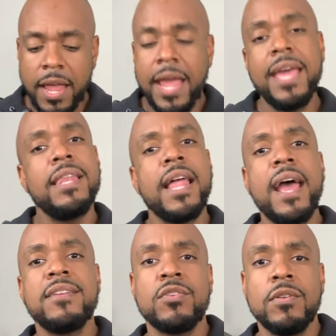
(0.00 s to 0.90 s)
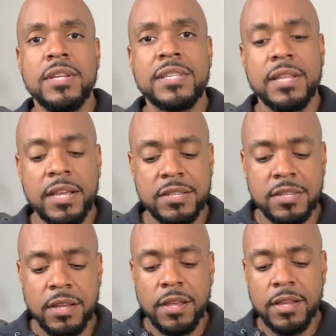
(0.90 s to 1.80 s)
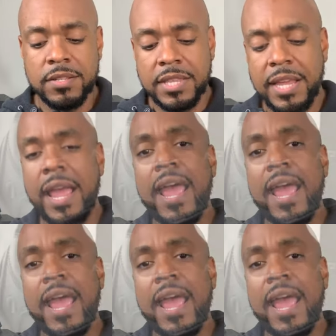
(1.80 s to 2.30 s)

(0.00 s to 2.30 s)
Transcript: And last on this list is the